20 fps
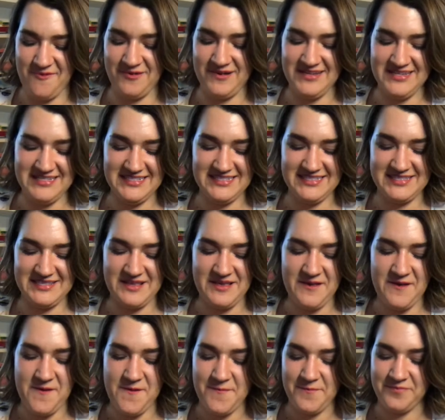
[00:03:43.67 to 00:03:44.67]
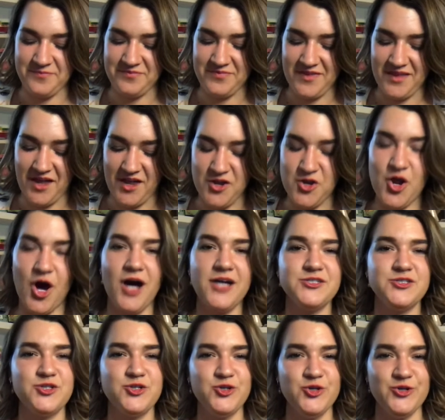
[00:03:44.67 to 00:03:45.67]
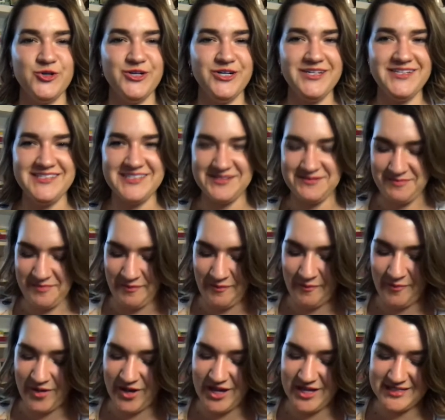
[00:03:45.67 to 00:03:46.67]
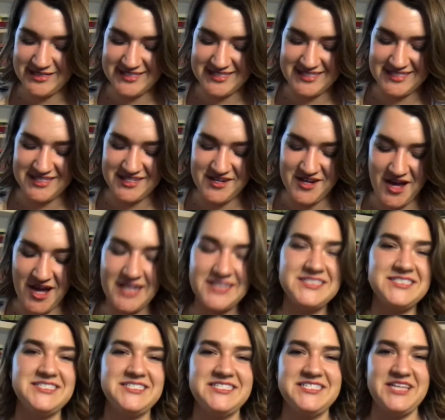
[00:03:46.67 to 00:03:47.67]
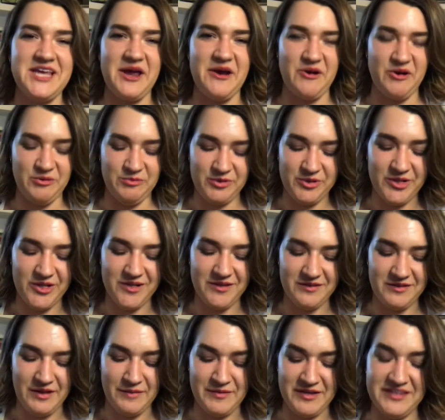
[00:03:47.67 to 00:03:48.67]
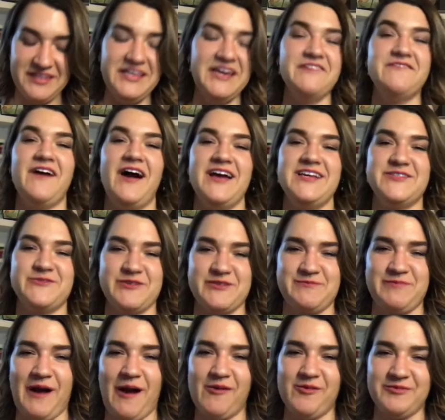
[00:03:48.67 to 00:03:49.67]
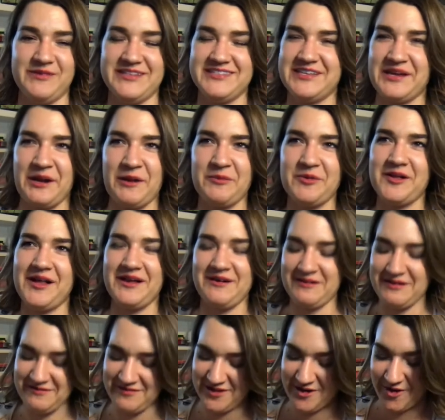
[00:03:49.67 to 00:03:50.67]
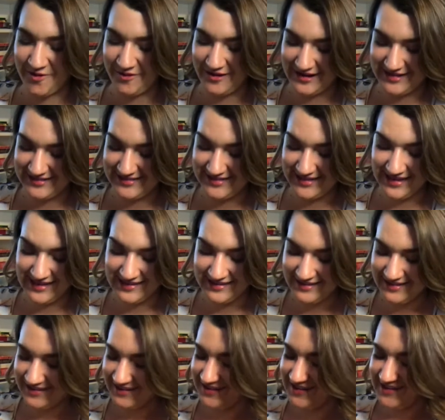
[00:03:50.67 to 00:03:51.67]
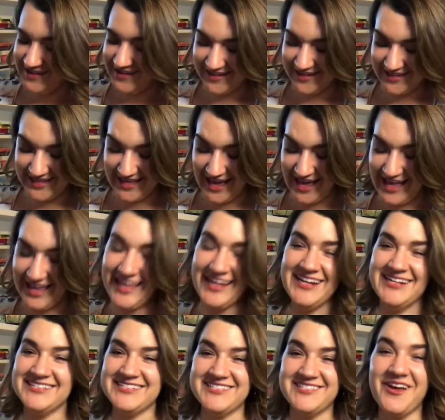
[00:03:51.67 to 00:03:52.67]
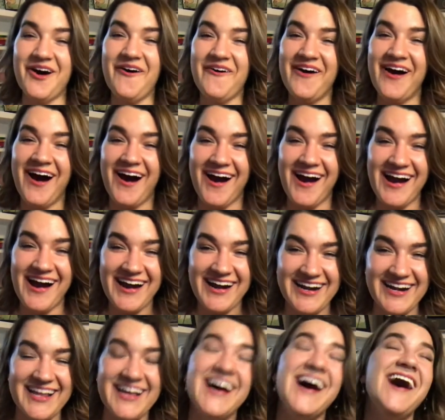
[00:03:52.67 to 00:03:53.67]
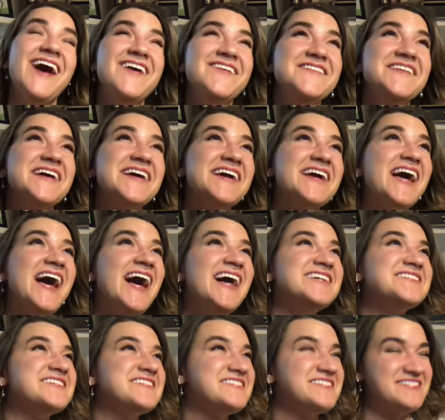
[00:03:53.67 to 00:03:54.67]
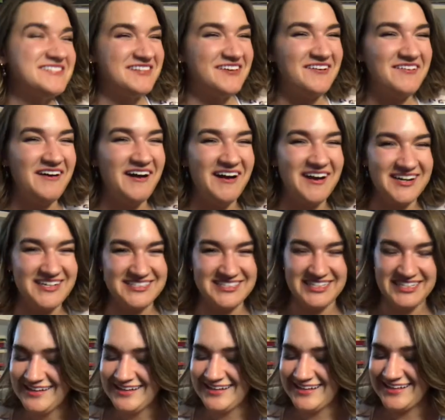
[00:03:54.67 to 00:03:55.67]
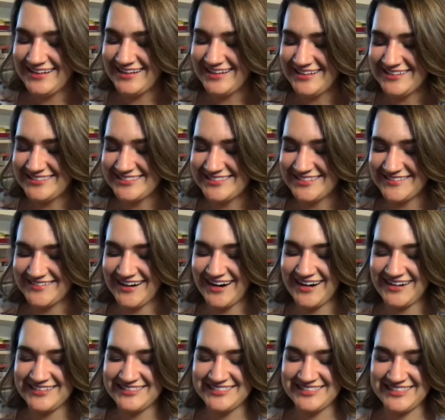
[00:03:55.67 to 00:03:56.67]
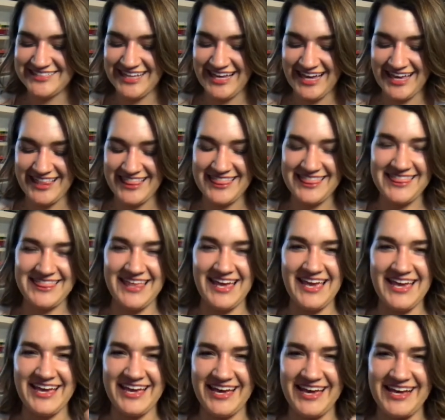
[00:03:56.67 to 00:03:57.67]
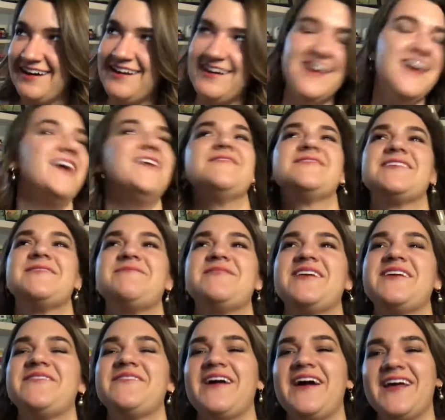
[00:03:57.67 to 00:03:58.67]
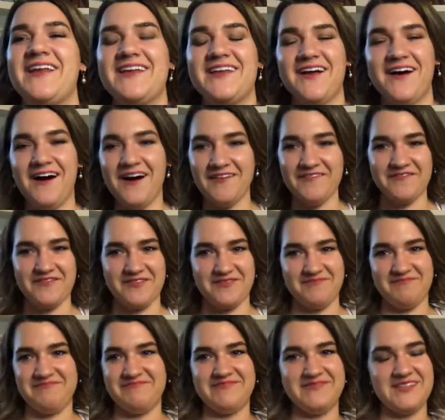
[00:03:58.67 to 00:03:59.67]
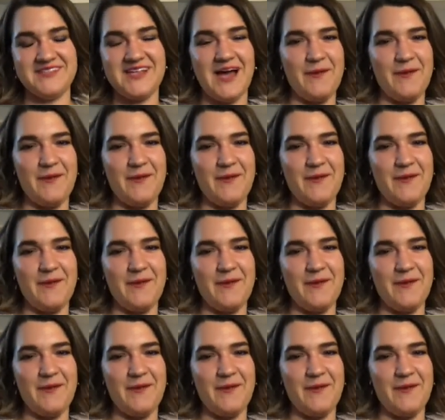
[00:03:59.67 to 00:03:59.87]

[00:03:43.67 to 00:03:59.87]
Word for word: that was not good, but not terrible. I mean, the advice was probably terrible. I don't even know what I said. Yeah, it is so hard. Oh my gosh, it's so hard. It's so hard to like think of something right off the